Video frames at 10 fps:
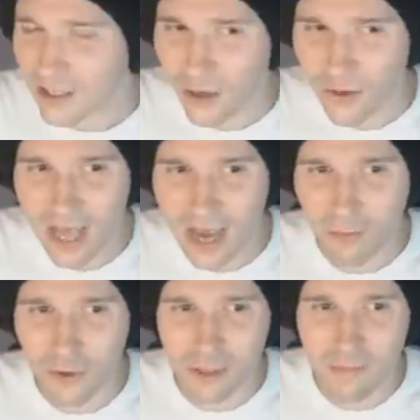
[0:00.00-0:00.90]
So
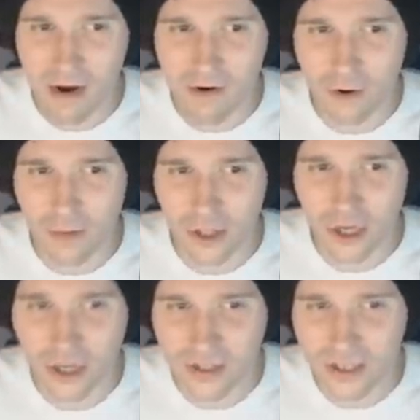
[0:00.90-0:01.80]
that was Paranormal
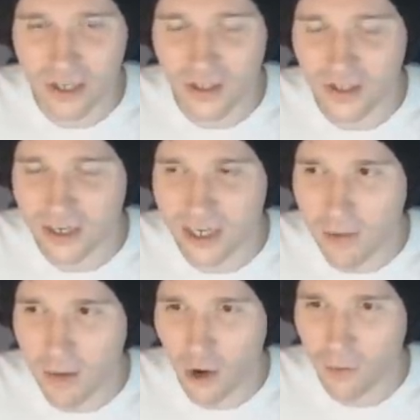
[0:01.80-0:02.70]
Hunter, the
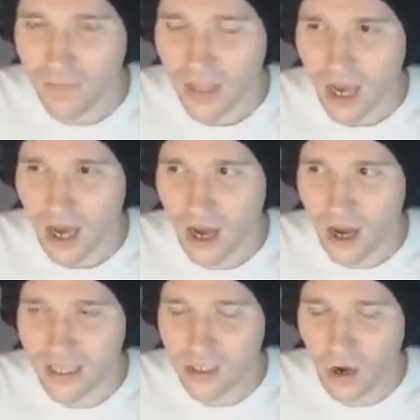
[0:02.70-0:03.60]
demo.
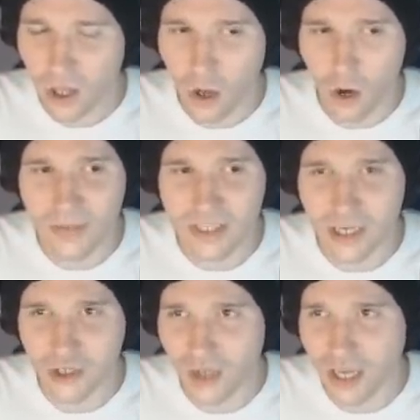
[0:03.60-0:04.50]
It's got a lot of
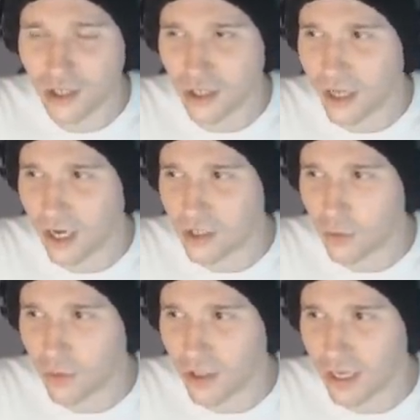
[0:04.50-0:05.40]
potential, actually. I
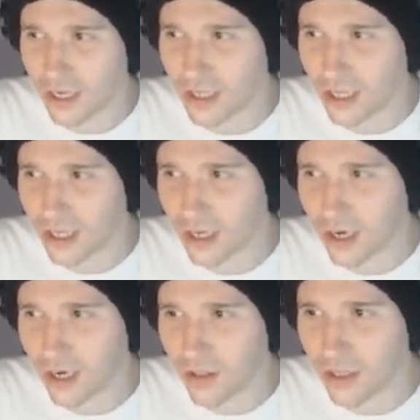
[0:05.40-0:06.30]
do think the
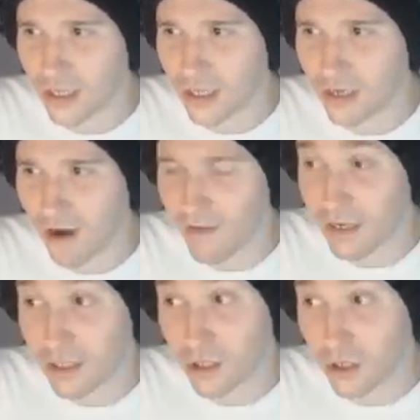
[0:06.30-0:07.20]

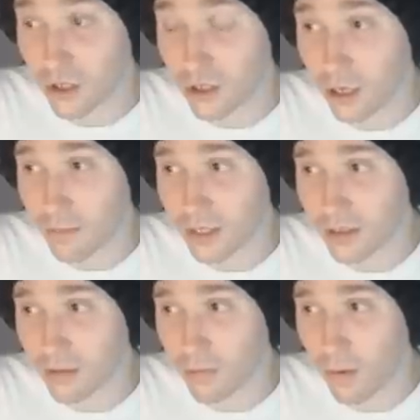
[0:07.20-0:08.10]
graphics are good. I
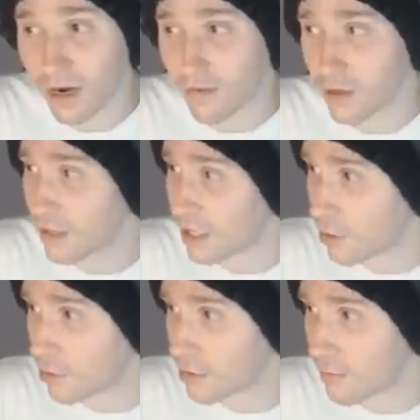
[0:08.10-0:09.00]
mean, whatever they
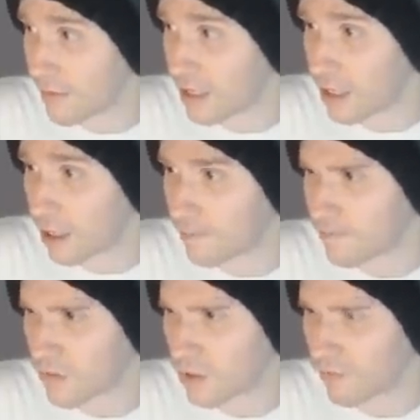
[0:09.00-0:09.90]
use, maybe
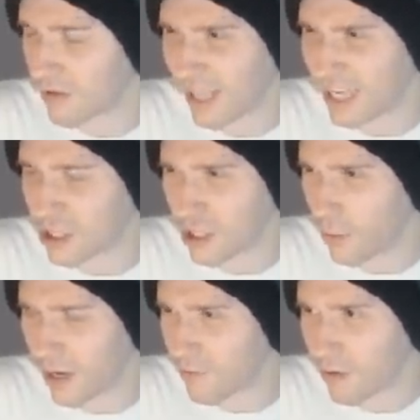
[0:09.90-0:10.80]
Unreal Engine
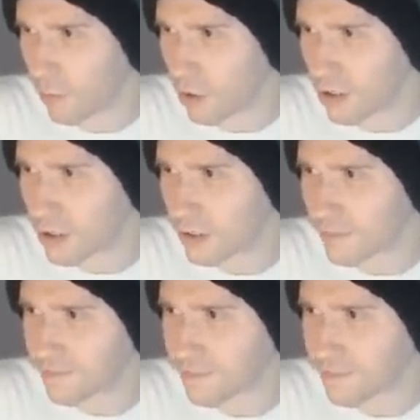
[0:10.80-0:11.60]
or whatever it was.